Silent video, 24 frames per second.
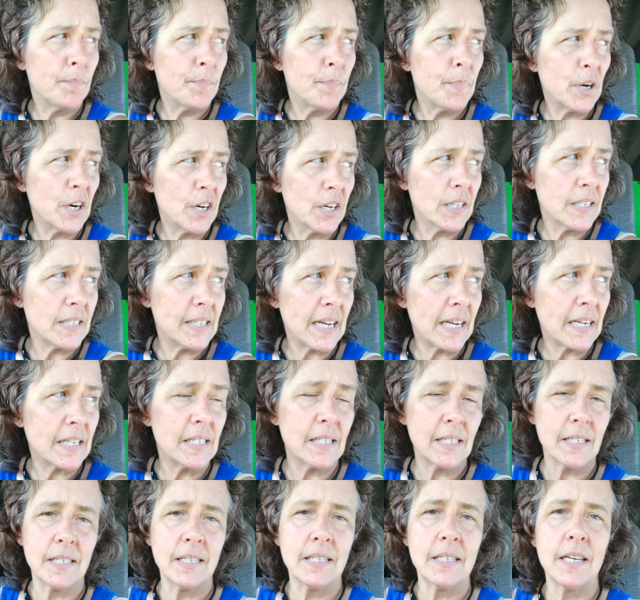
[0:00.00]
part of
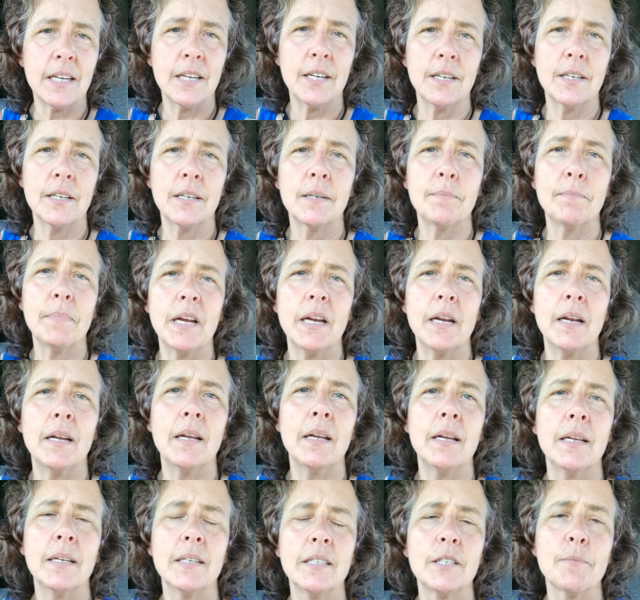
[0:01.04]
Texas there right
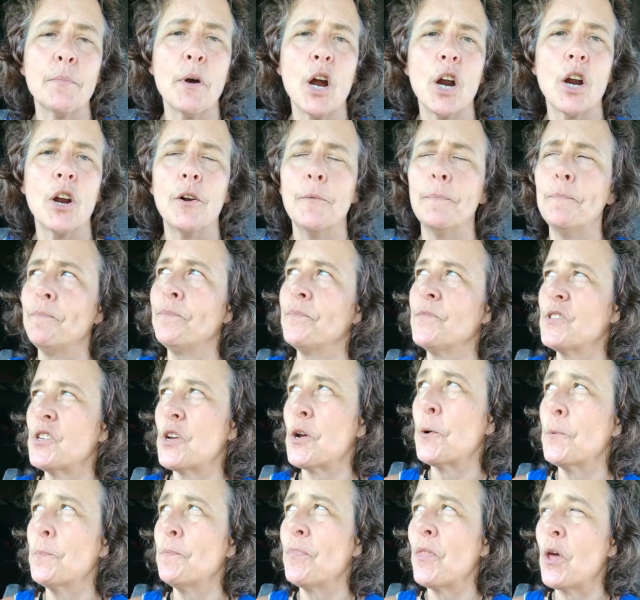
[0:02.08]
in tomorrow.
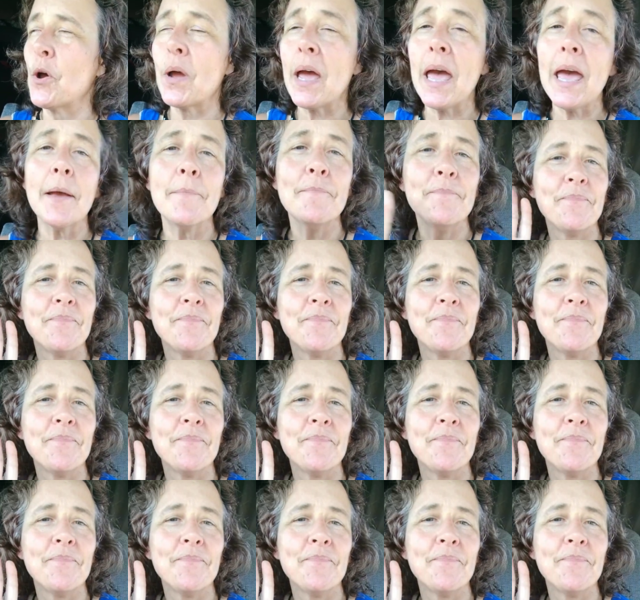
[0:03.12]
So, okay.